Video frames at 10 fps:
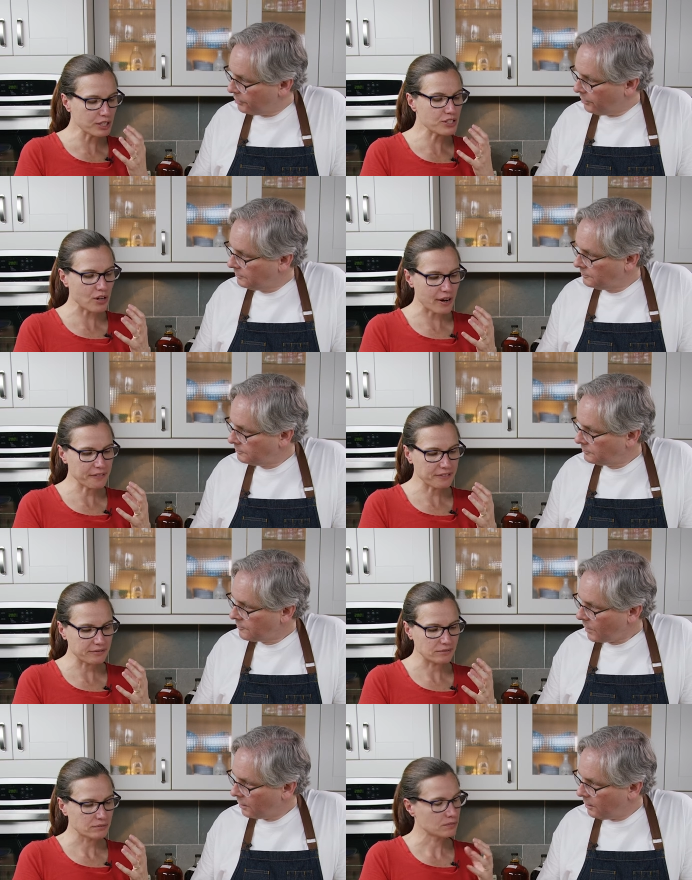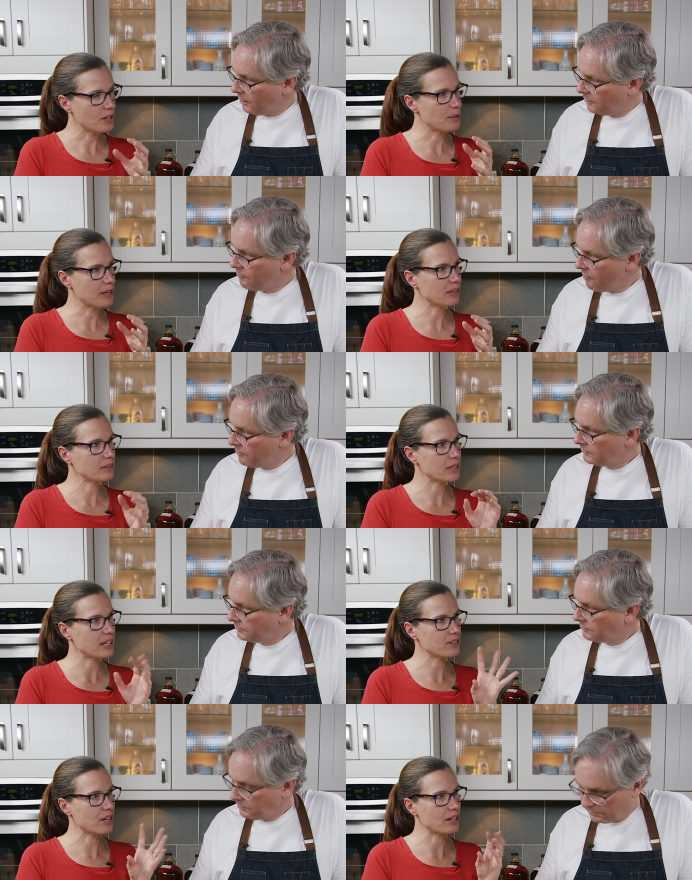Speaker 1: It's really through? soft Yeah. in the middle, and
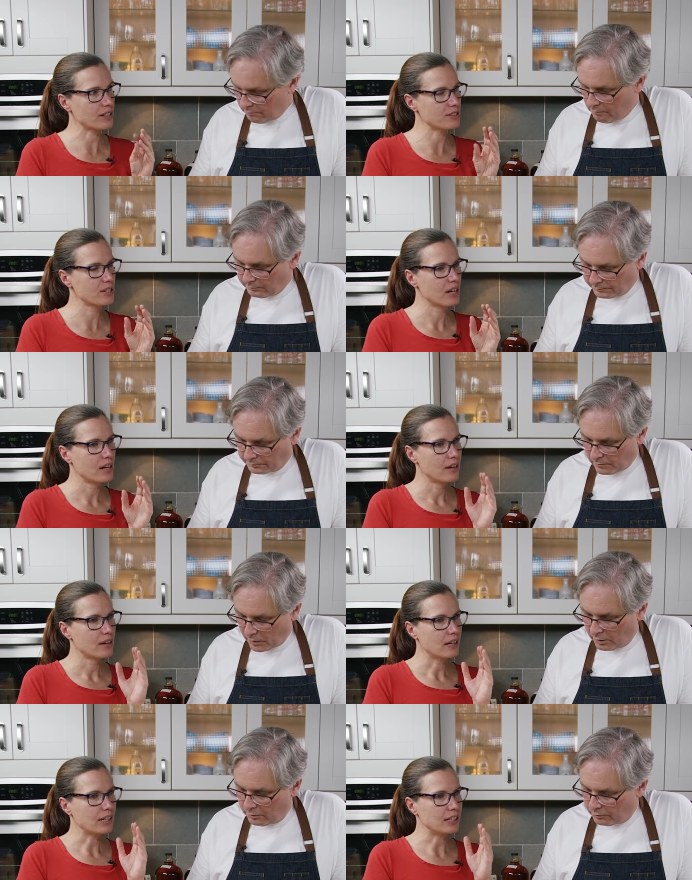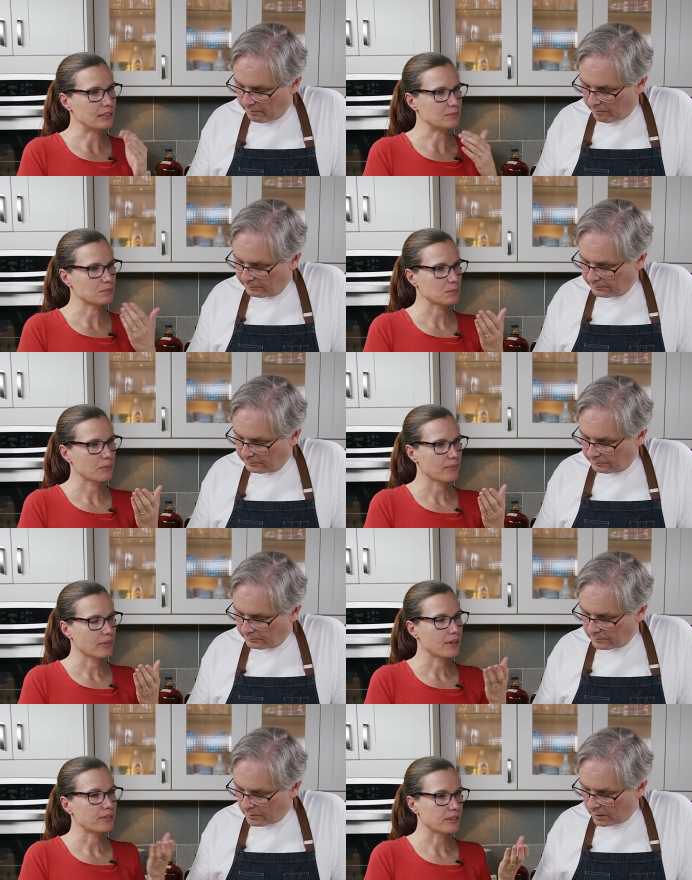it's got a nice, um,
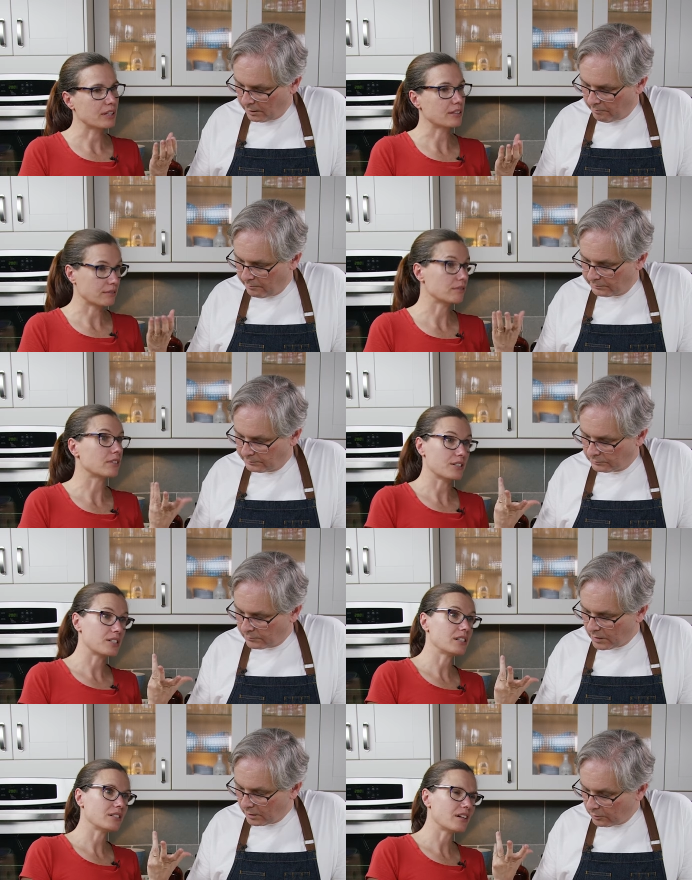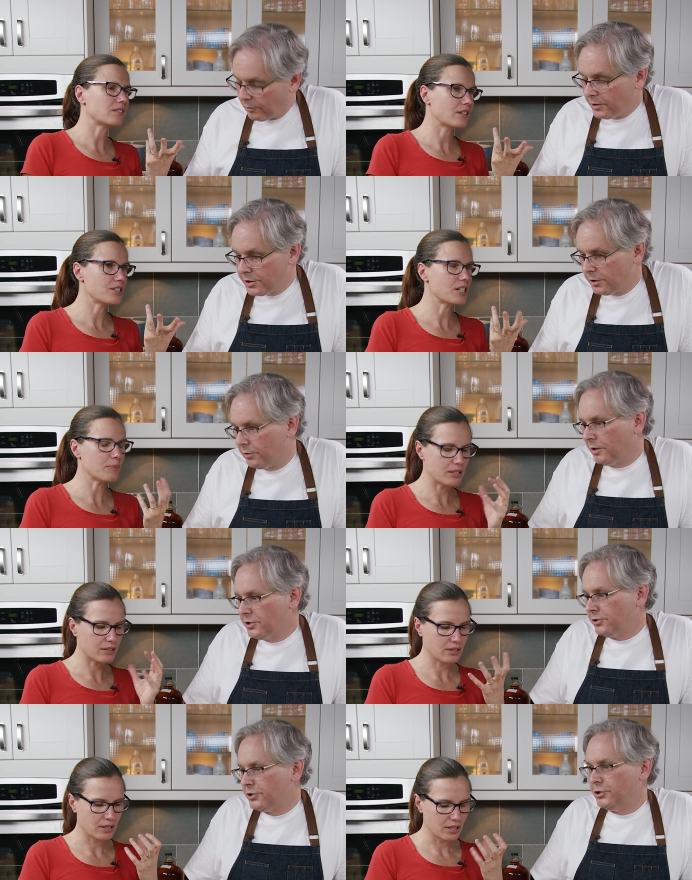kind of crunchy, not Crunch, crunchy, but
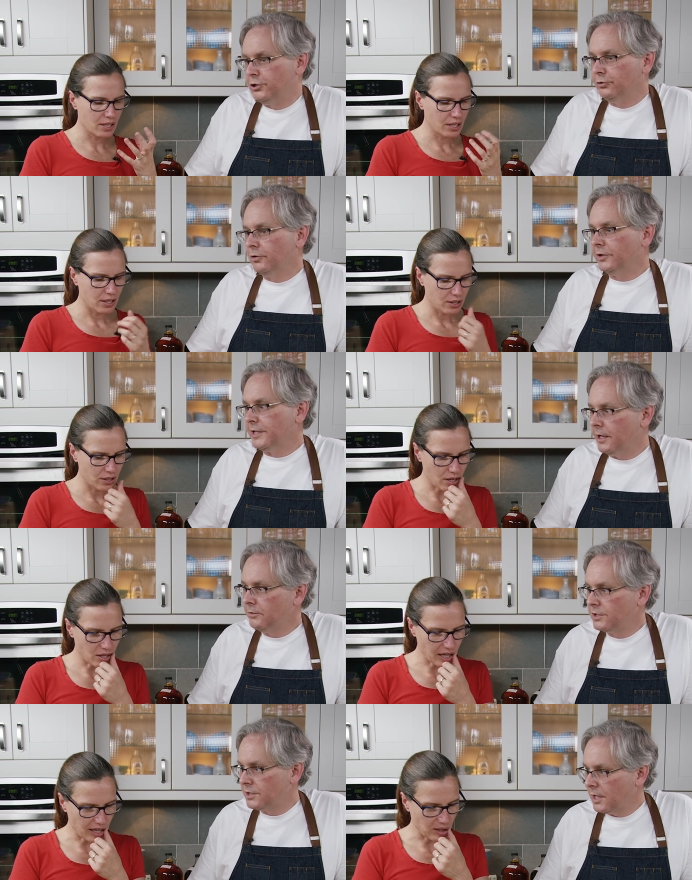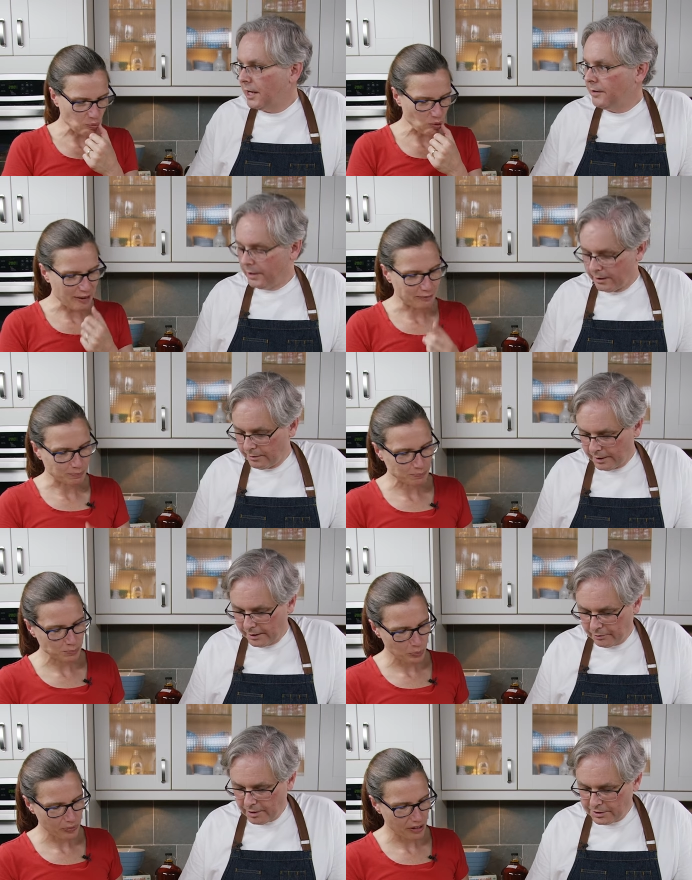crunch or
Speaker 2: chew on the outside and, and
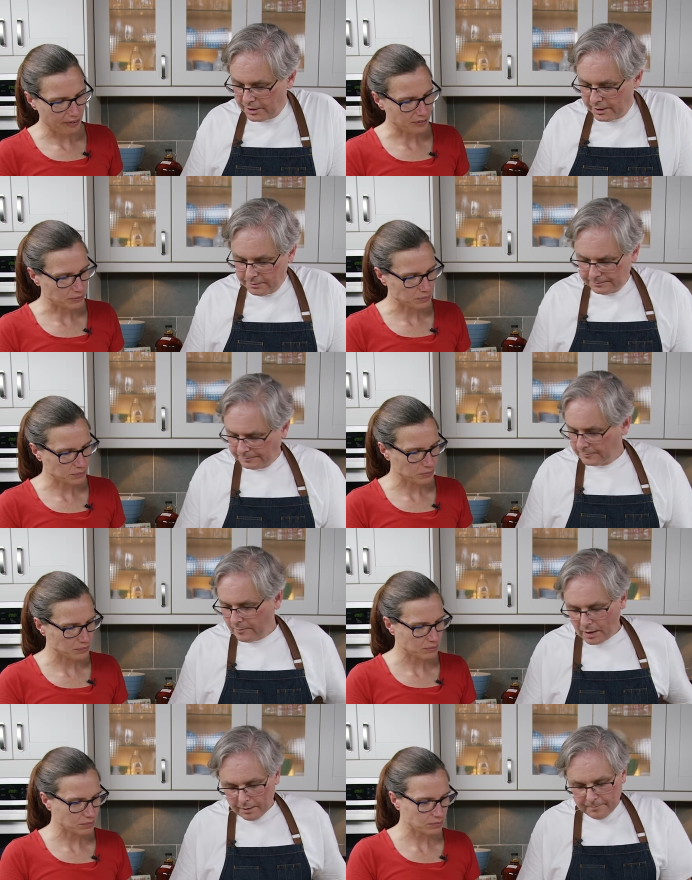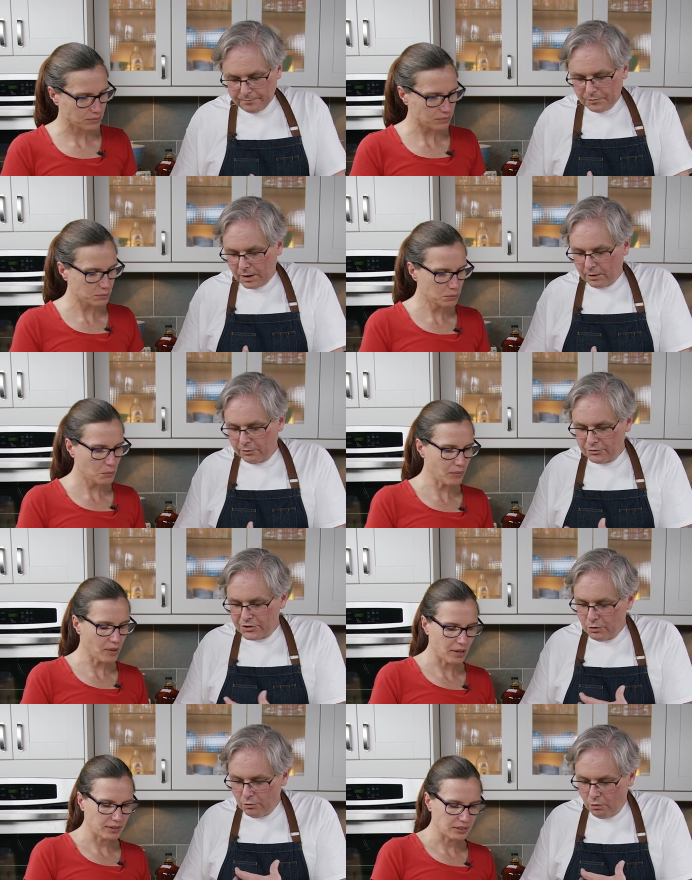a crust, and there's
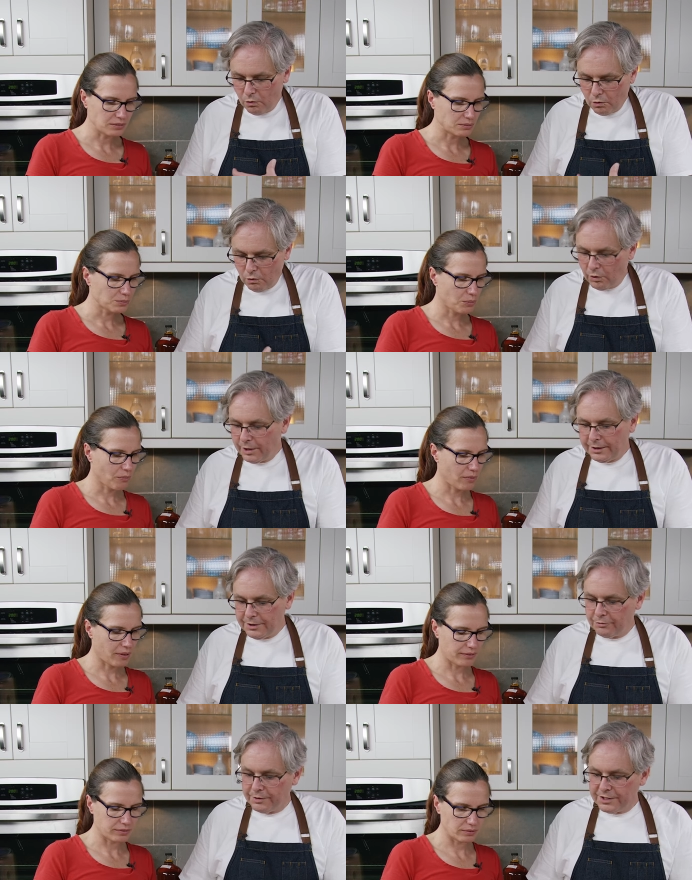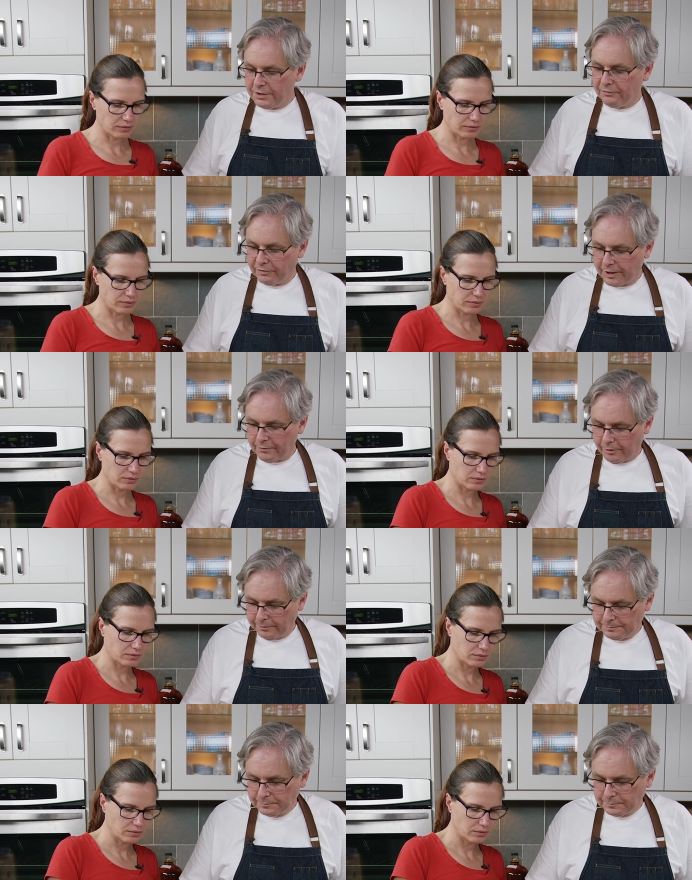no oily, greasy flavor.